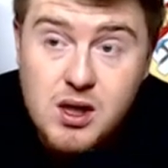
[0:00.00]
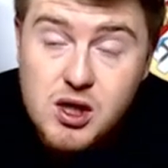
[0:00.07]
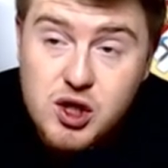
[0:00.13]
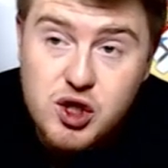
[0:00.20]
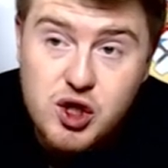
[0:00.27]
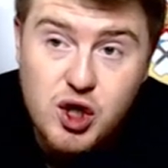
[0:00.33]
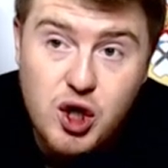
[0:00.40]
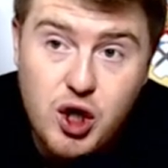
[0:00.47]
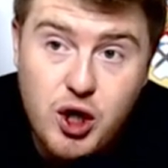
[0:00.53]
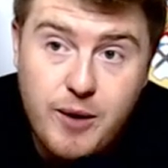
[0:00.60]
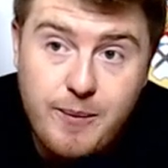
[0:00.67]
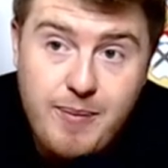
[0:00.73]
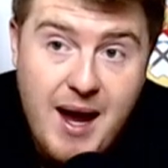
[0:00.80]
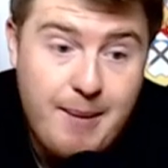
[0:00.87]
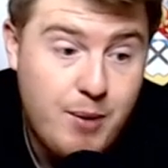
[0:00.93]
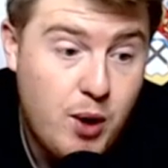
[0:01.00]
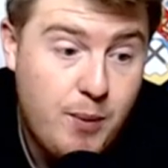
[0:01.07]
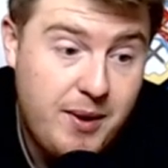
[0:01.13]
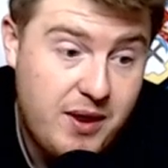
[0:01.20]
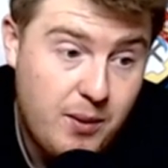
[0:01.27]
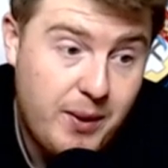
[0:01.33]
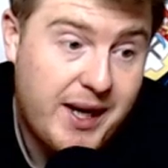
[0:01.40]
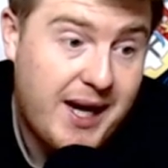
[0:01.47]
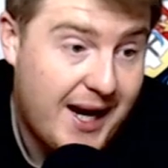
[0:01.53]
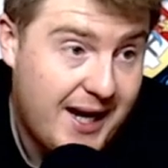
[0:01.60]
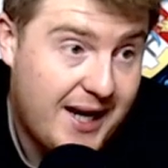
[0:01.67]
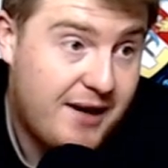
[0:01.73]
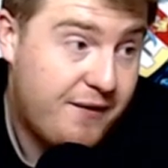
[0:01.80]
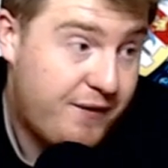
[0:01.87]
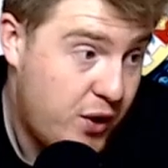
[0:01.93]
So I'm hoping that we can
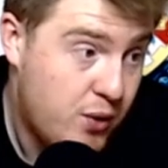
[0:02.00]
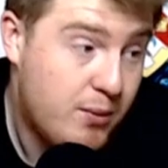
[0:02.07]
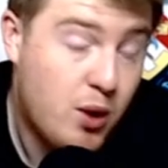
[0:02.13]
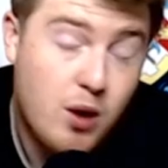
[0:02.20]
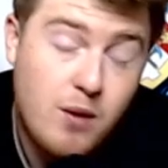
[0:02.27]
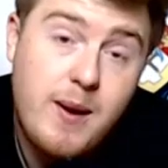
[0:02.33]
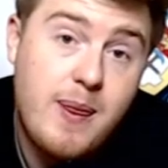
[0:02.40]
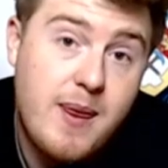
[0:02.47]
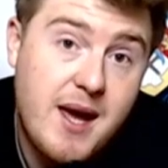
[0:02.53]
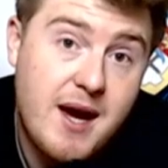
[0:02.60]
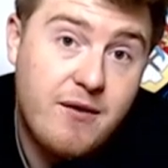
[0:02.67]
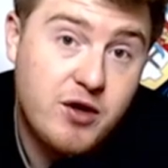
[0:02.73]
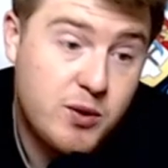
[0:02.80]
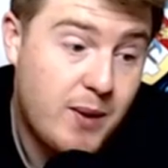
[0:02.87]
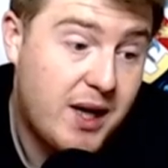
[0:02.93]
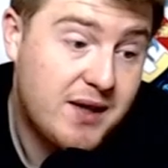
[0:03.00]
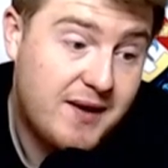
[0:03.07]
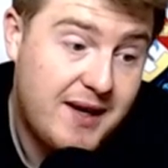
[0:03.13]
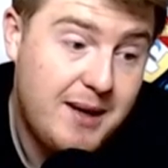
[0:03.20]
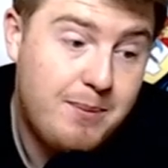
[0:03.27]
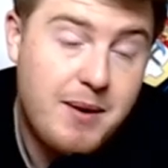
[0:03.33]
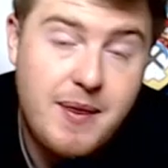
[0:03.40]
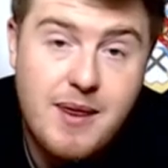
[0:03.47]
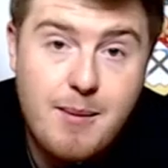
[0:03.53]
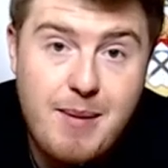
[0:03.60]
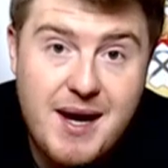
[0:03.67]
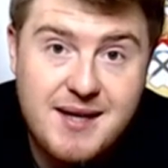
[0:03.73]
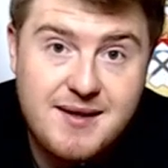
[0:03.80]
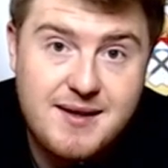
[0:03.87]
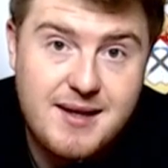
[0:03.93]
add a few more in there as well as keeping the
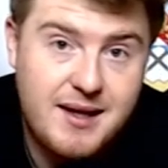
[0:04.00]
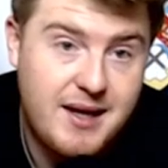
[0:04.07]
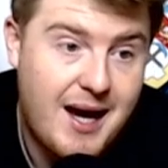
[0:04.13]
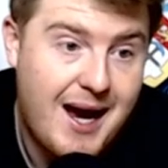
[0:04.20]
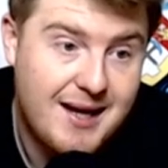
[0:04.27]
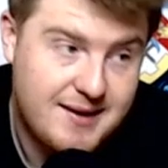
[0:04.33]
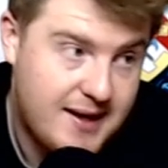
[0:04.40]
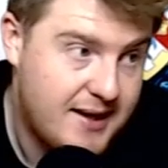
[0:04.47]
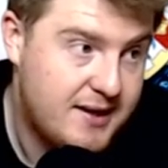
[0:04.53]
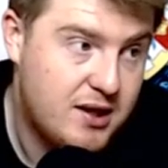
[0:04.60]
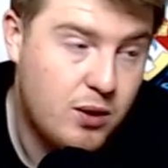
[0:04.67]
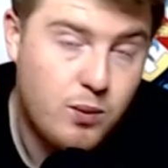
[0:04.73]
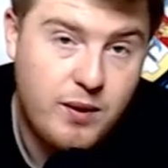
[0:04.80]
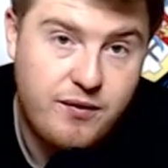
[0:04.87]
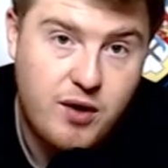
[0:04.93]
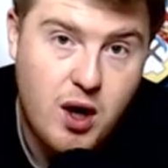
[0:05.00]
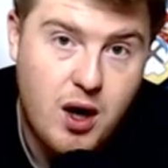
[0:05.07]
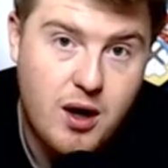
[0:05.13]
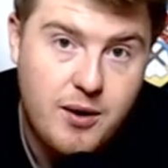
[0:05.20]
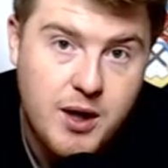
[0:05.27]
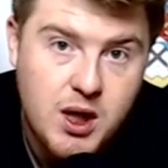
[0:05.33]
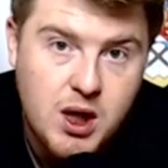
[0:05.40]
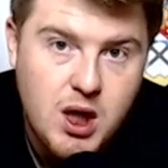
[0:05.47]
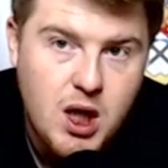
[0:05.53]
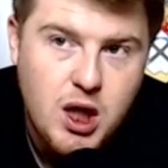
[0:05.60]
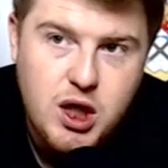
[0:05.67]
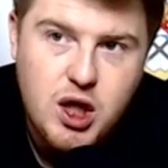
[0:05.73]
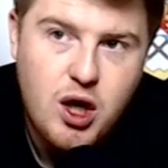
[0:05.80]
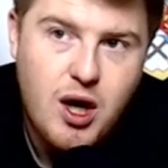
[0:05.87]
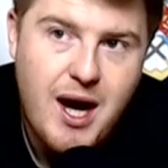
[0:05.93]
best uh, assets that we've got.
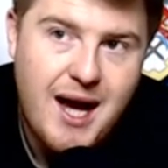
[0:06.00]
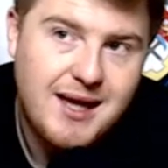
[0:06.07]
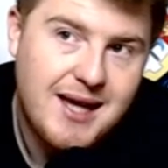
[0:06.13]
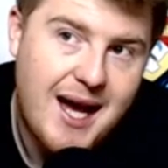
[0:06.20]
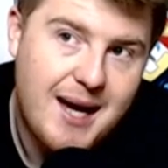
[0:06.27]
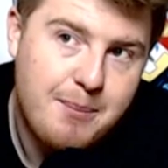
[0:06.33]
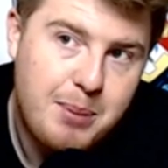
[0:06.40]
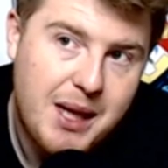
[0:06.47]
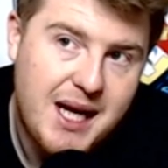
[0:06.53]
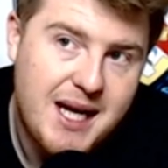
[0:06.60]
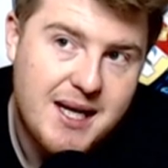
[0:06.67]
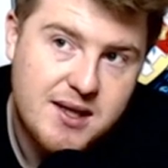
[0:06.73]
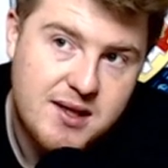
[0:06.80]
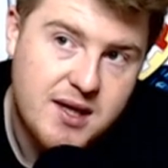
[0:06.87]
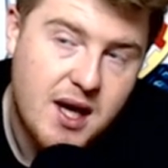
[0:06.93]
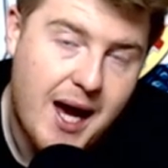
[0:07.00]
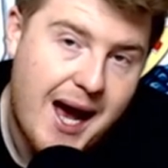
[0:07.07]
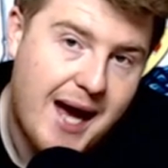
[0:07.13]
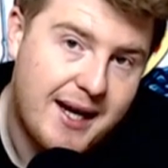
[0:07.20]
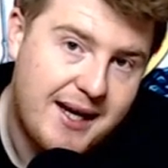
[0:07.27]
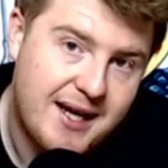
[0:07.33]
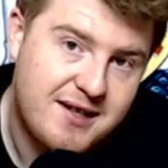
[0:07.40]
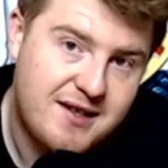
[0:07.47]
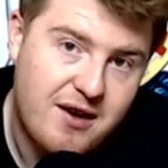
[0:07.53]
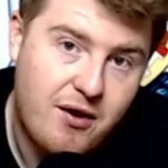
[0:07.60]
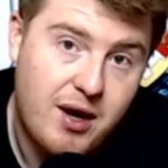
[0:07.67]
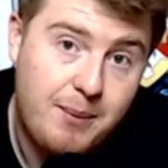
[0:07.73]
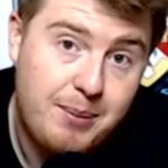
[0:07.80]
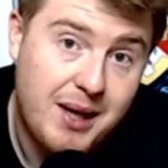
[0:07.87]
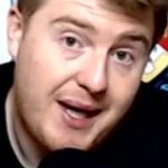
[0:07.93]
You know, like, like players that aren't
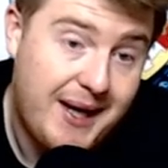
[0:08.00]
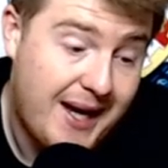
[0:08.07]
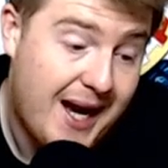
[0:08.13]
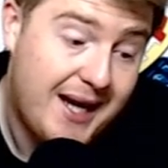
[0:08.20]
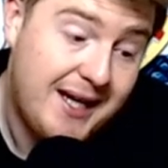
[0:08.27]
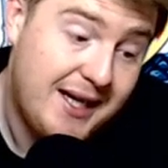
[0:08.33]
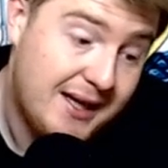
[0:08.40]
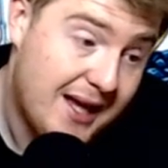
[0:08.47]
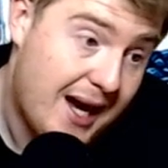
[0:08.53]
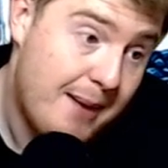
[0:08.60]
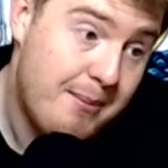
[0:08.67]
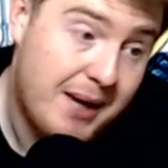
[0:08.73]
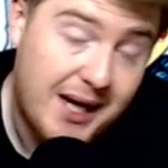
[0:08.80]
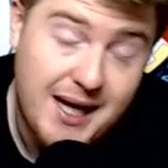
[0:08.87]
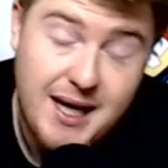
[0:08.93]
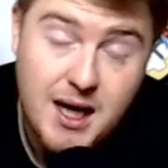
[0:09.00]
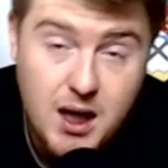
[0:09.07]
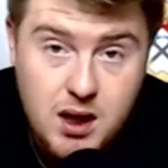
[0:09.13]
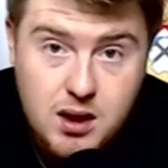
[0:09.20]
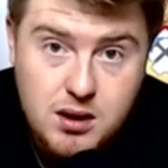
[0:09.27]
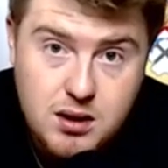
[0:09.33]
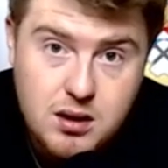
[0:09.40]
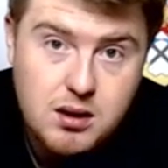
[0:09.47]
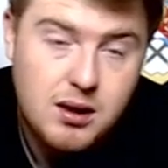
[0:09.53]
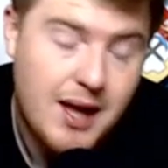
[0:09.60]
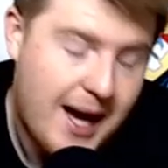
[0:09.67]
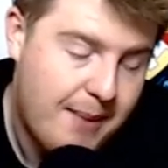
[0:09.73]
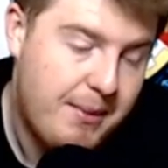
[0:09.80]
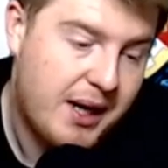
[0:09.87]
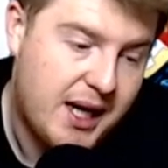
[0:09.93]
necessarily playing, i.e. like McGeehan,
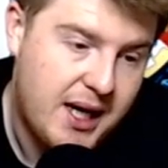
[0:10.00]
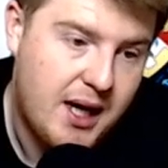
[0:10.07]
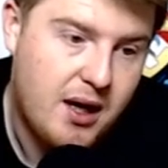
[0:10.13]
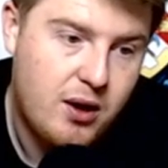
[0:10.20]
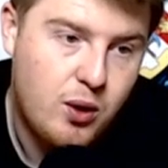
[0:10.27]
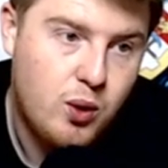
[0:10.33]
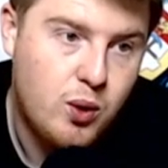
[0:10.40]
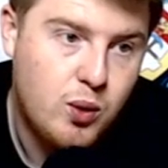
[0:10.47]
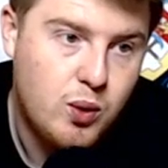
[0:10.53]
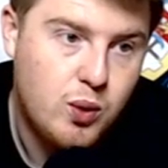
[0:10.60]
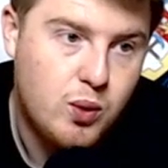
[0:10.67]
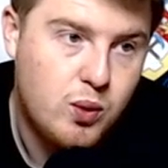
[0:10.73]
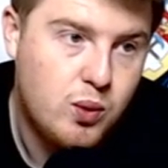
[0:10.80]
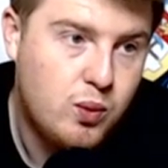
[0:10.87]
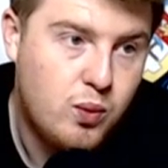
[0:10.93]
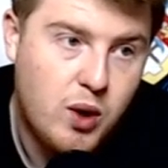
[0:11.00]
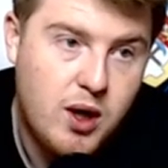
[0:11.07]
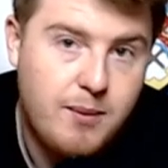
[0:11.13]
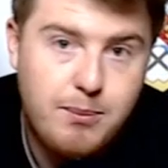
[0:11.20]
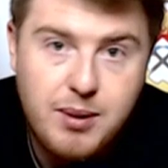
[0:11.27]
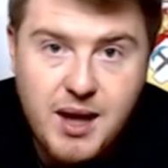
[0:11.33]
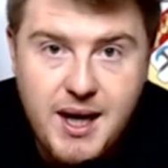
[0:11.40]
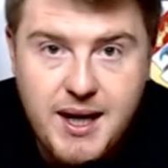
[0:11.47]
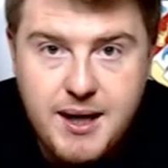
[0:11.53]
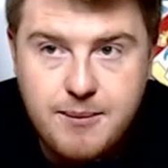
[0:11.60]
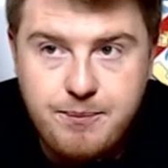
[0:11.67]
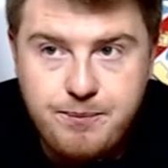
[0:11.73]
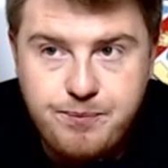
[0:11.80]
like McGeehan who weren't playing.